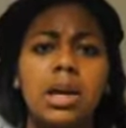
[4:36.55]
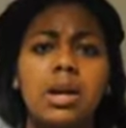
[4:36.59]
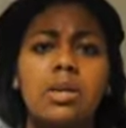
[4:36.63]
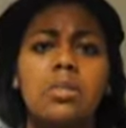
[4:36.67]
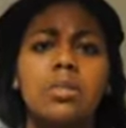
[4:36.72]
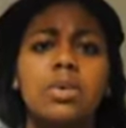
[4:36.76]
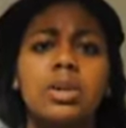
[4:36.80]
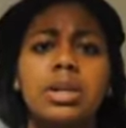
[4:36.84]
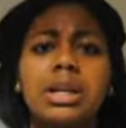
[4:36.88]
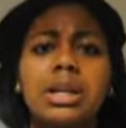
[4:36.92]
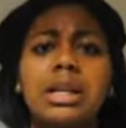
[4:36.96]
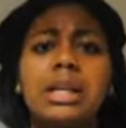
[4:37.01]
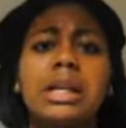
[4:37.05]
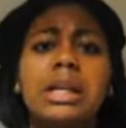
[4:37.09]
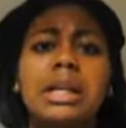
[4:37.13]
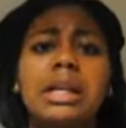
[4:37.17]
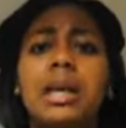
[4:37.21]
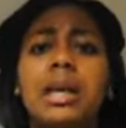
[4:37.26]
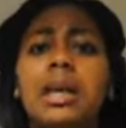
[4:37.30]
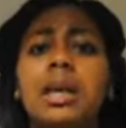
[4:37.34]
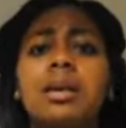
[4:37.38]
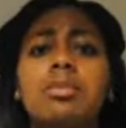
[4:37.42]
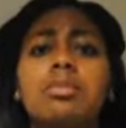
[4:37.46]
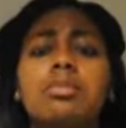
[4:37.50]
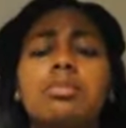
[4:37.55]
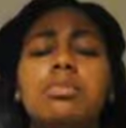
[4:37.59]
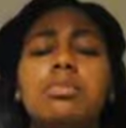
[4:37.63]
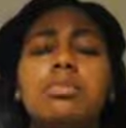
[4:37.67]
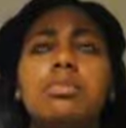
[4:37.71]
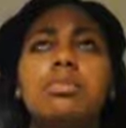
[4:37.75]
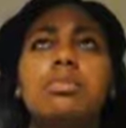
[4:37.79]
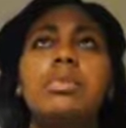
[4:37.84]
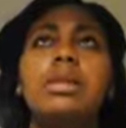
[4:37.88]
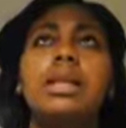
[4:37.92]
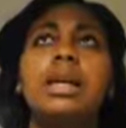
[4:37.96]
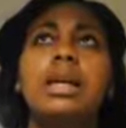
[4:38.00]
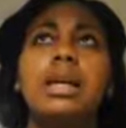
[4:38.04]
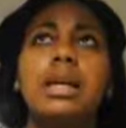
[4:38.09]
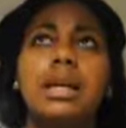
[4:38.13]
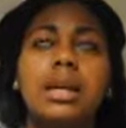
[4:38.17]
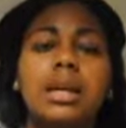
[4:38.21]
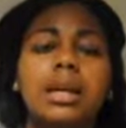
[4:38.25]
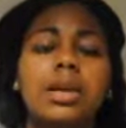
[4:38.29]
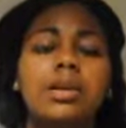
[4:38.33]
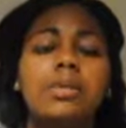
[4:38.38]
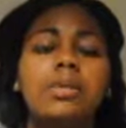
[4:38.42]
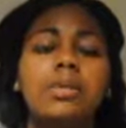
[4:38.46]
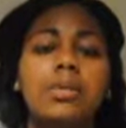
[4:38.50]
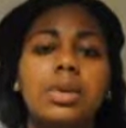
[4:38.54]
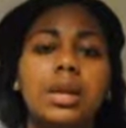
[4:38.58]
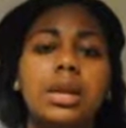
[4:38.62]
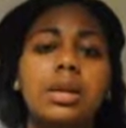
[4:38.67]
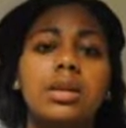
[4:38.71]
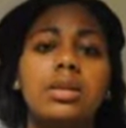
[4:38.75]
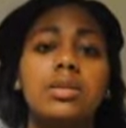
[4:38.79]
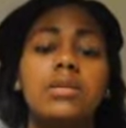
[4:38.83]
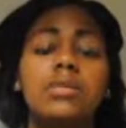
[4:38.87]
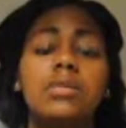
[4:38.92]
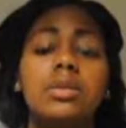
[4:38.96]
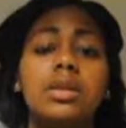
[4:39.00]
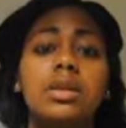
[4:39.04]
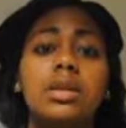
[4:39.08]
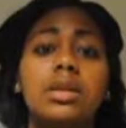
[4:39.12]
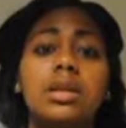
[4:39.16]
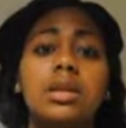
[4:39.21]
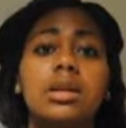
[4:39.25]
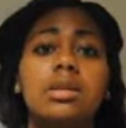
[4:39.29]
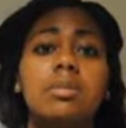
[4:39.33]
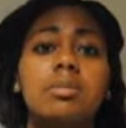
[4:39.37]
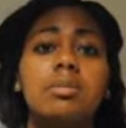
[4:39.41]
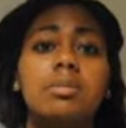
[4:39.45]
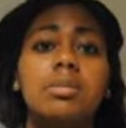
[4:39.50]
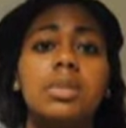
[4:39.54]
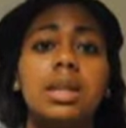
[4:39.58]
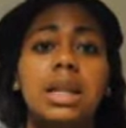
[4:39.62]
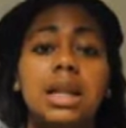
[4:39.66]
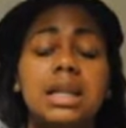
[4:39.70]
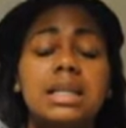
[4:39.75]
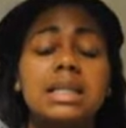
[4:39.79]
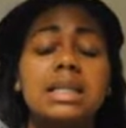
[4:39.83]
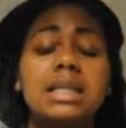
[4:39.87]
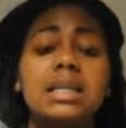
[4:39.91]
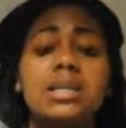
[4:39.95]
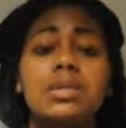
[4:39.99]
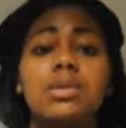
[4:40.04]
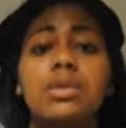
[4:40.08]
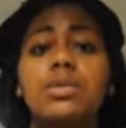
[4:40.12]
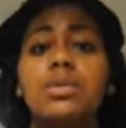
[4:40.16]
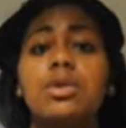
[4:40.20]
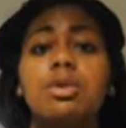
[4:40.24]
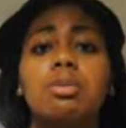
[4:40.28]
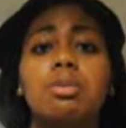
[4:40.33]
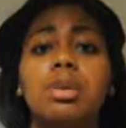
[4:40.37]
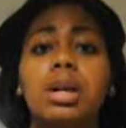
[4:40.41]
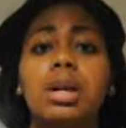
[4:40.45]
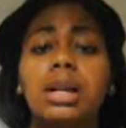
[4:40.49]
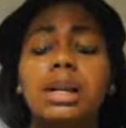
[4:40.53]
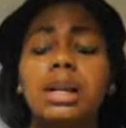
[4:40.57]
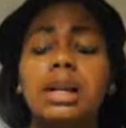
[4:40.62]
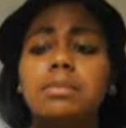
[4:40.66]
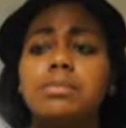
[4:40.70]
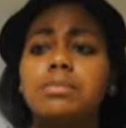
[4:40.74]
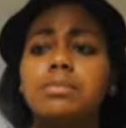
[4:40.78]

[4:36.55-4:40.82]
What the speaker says: where they can get rid of the lice that's on their body.